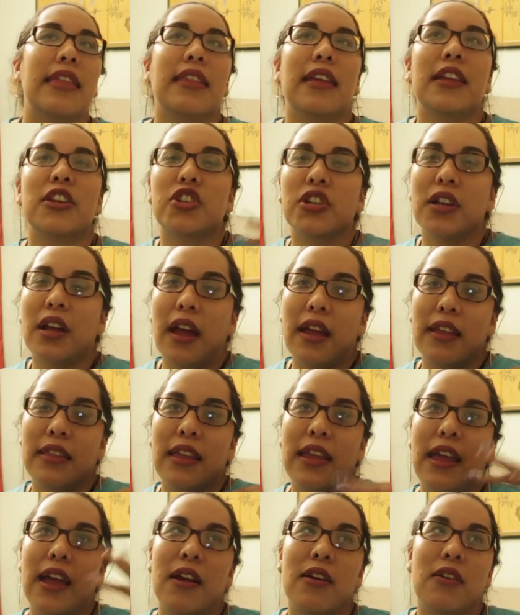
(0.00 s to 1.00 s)
and then
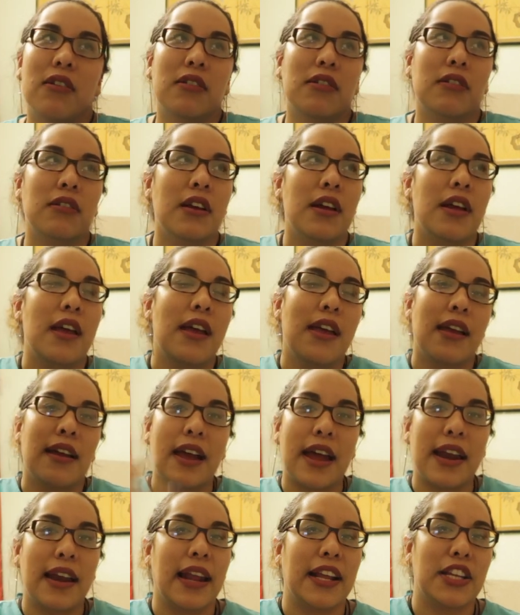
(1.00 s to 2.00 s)
Diego
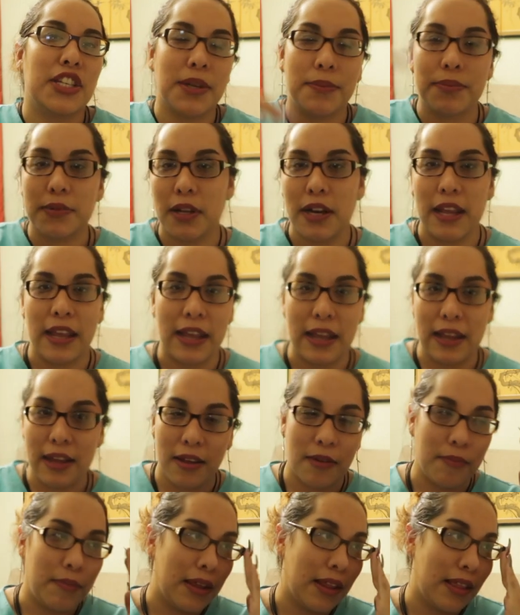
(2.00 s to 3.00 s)
kind of like jumps on
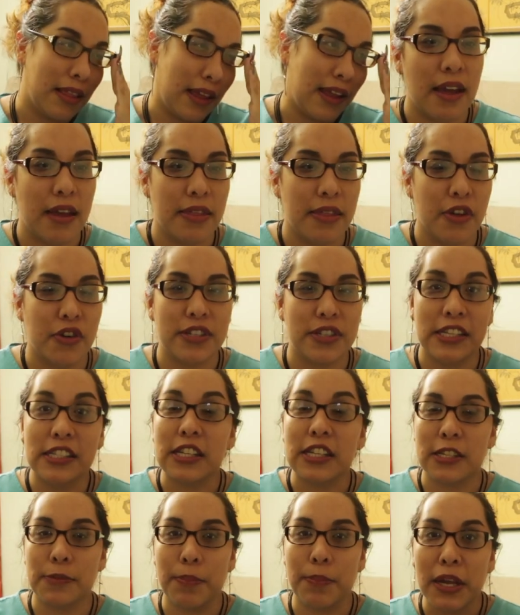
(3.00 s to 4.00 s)
him and like, uh, there's
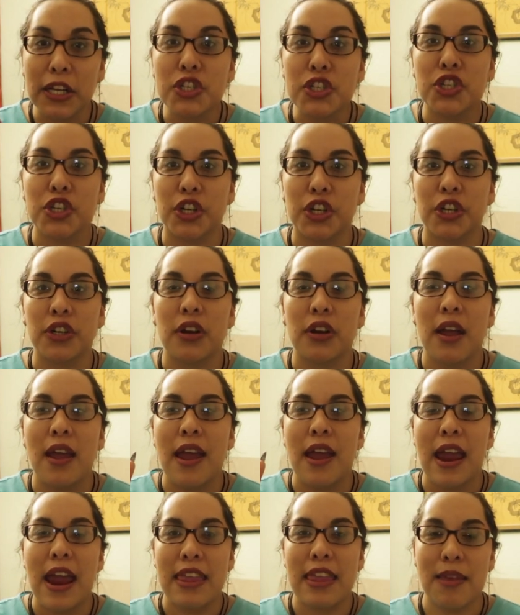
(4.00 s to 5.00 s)
this picture
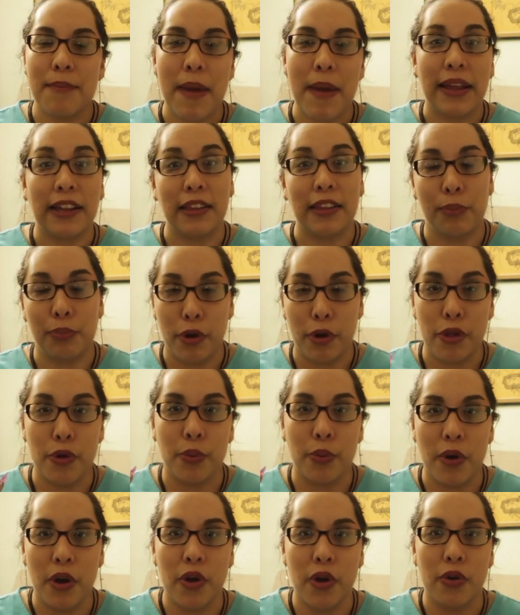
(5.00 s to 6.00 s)
in the back that the
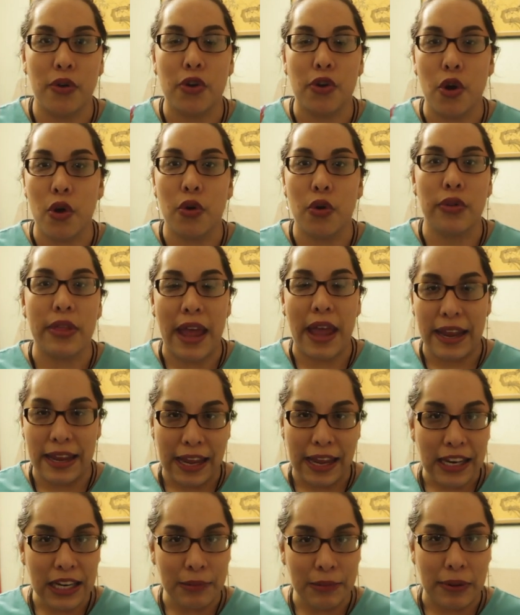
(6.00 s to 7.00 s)
brother wrote, "Know, thy
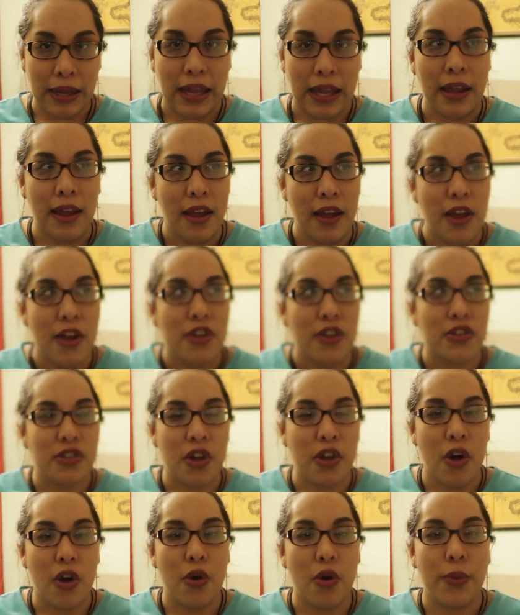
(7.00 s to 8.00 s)
enemy.
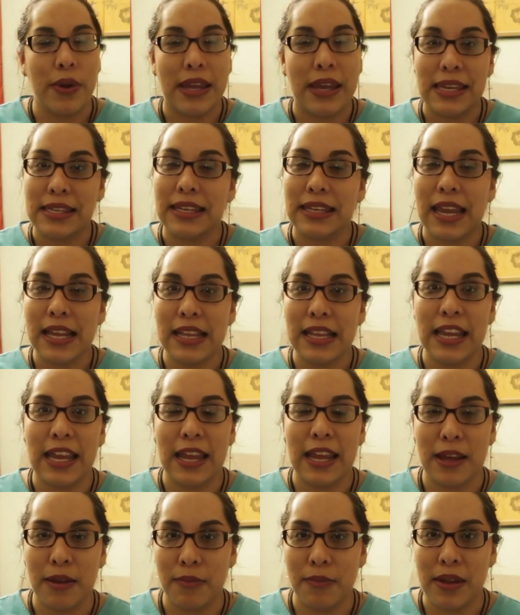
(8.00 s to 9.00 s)
So when he's killing
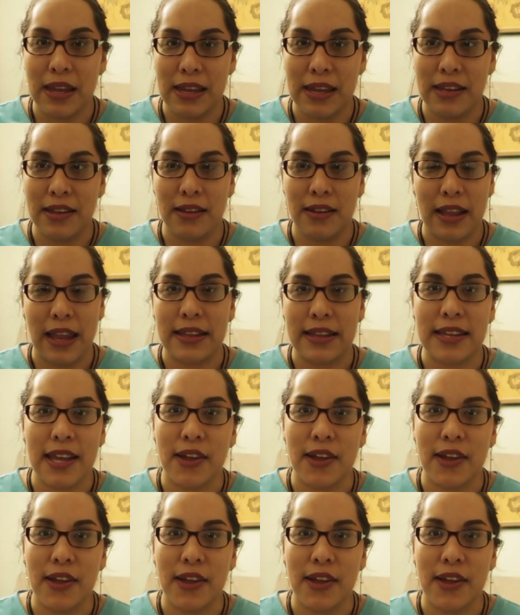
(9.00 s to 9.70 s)
him, he like